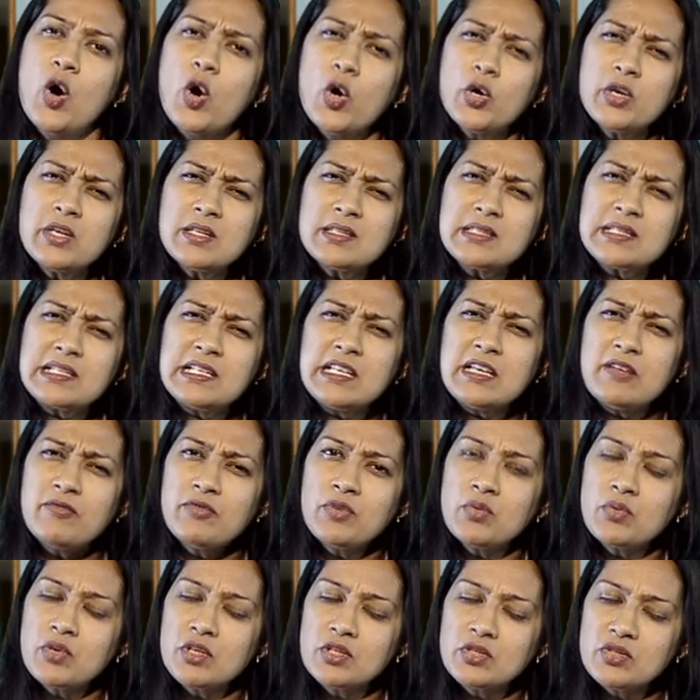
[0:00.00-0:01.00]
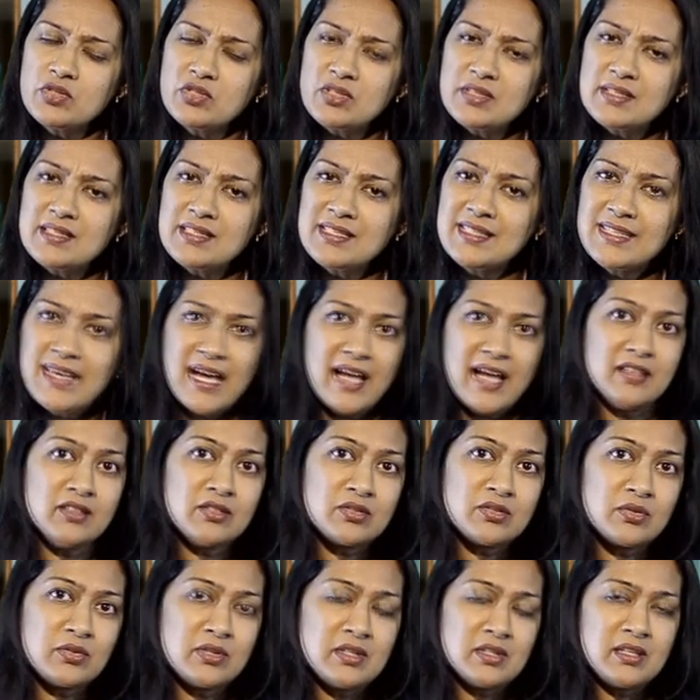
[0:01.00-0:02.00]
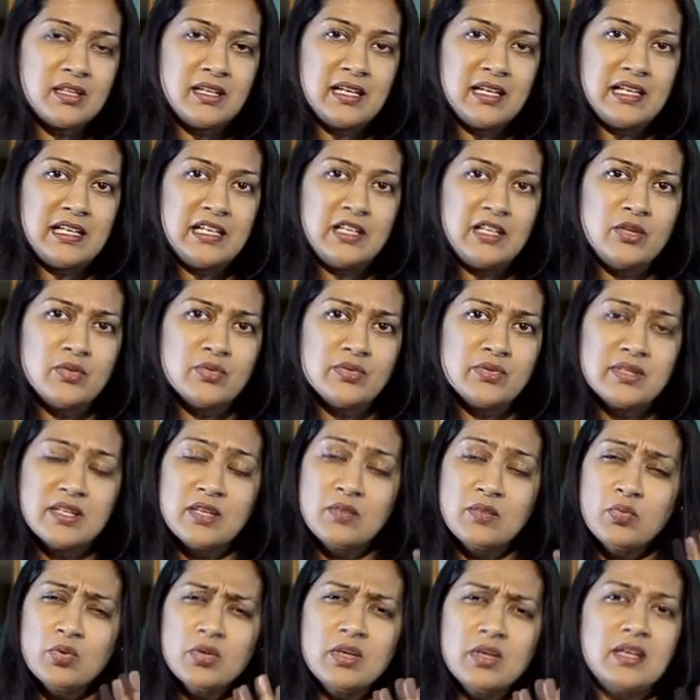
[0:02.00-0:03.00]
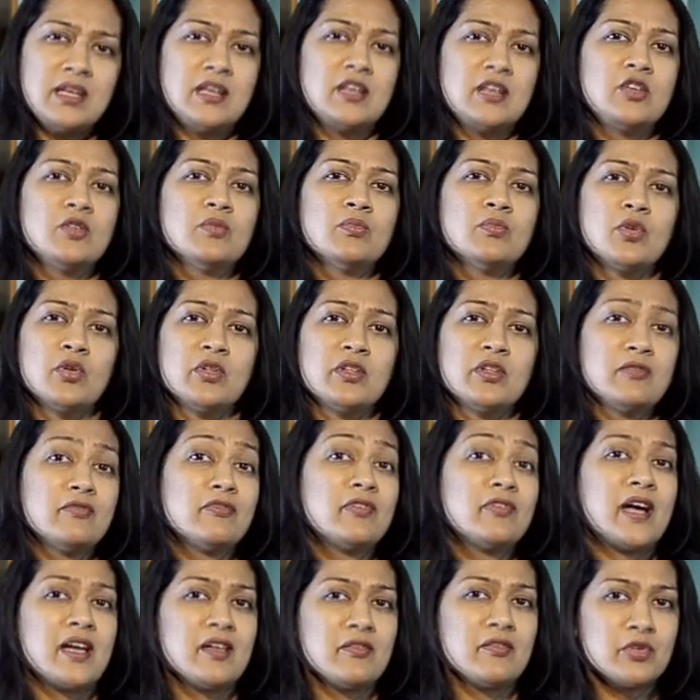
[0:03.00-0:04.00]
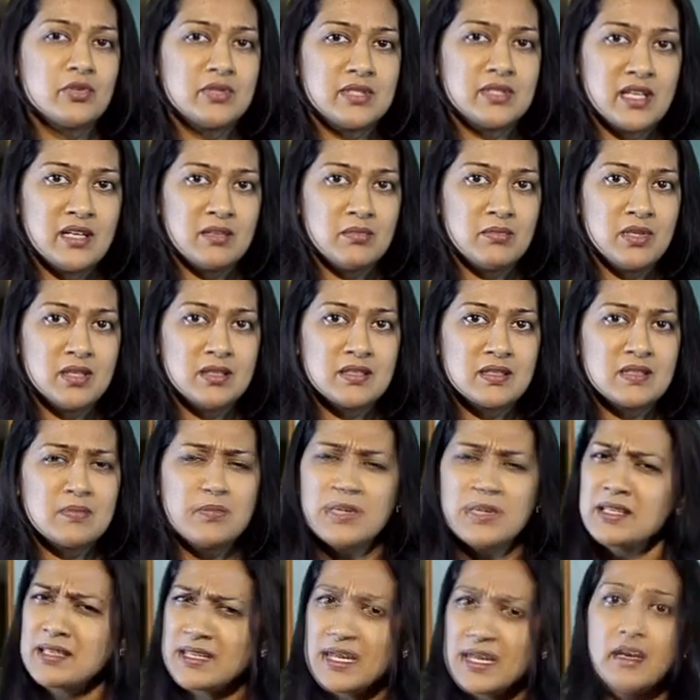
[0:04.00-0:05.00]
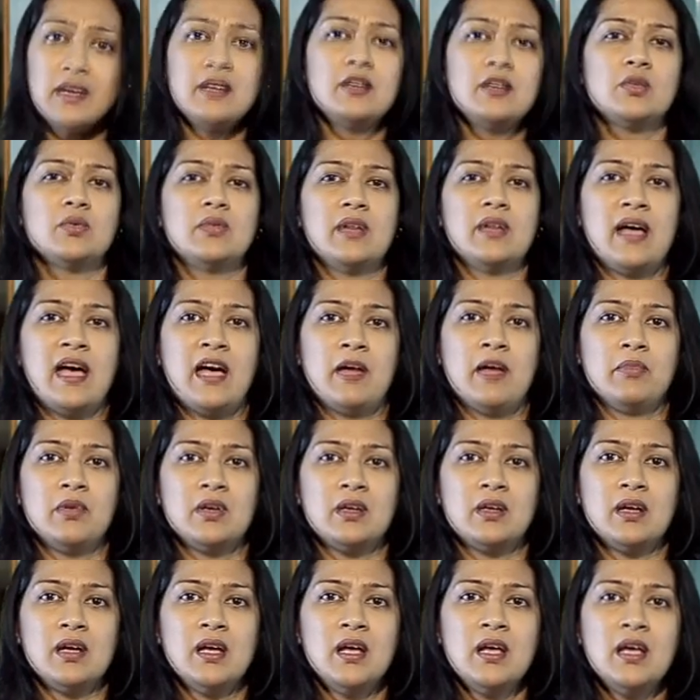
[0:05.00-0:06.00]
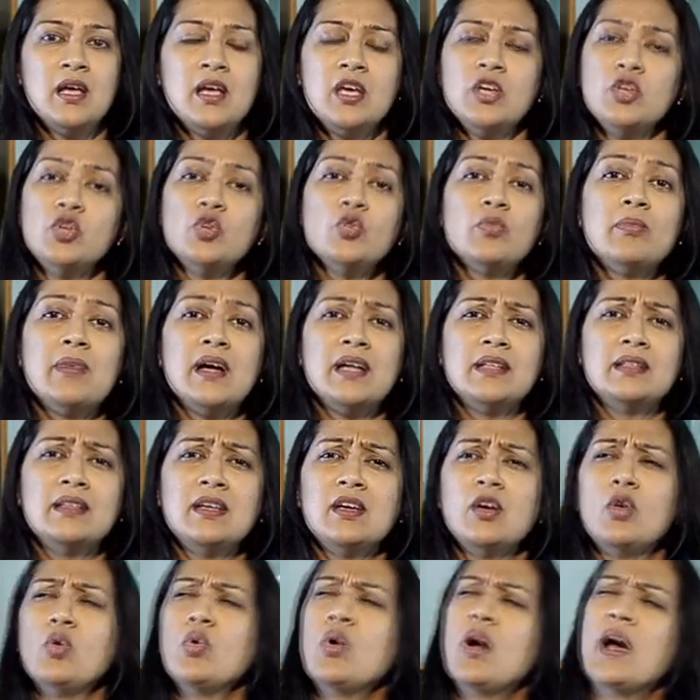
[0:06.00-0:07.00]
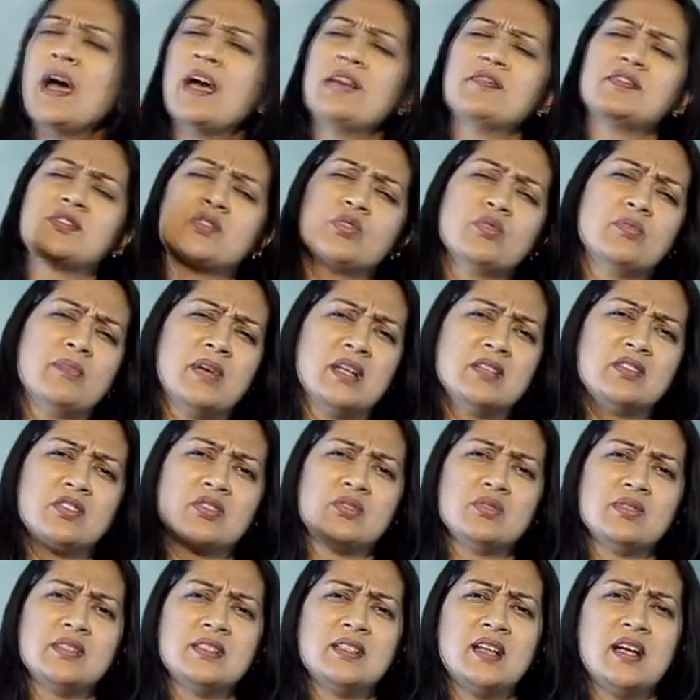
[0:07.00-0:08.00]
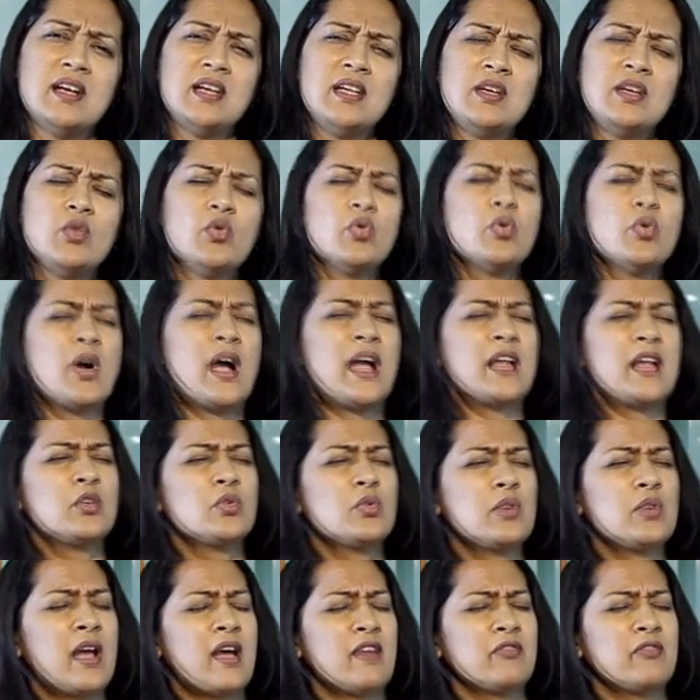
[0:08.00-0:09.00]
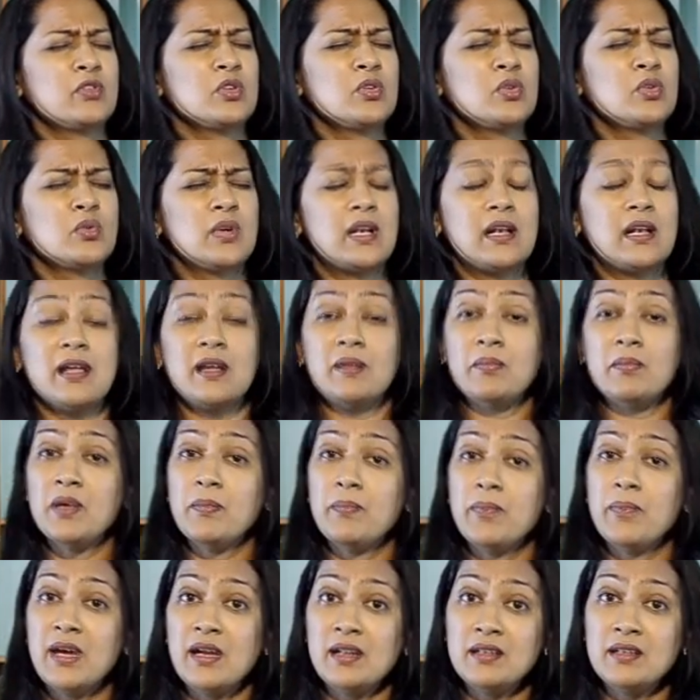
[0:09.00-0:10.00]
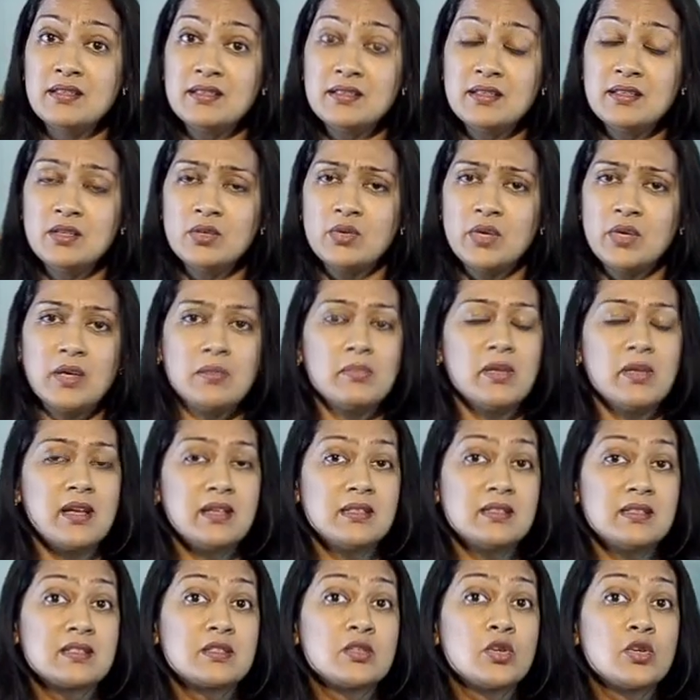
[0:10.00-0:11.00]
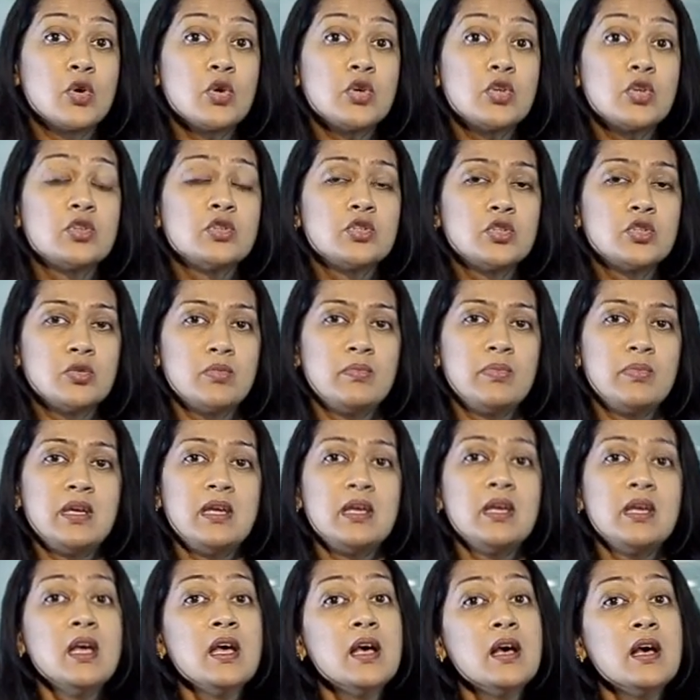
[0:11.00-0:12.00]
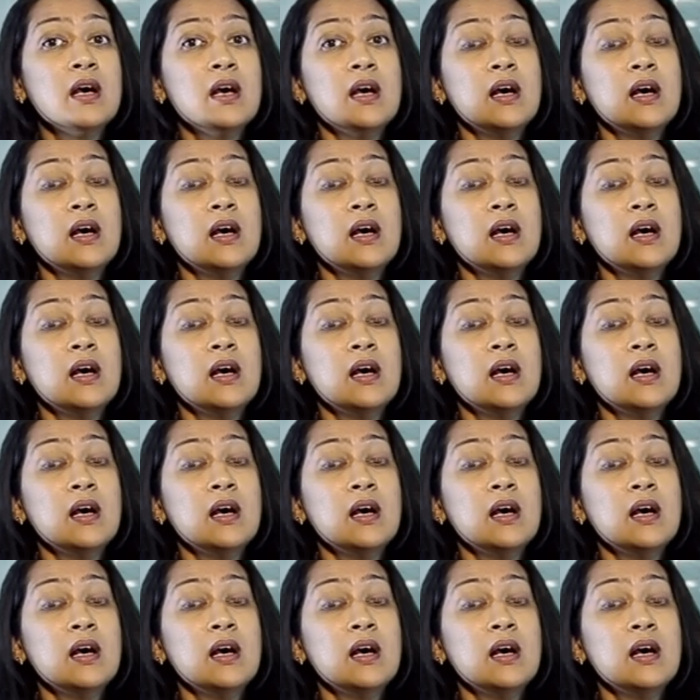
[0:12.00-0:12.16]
Honestly, if you were to just scan through the daily news, it won't take you more than 5 or 10 minutes, but get into the habit. You might think, oh, I have so much to study. Oh, I don't have to do it like my parents are doing. But it's good to be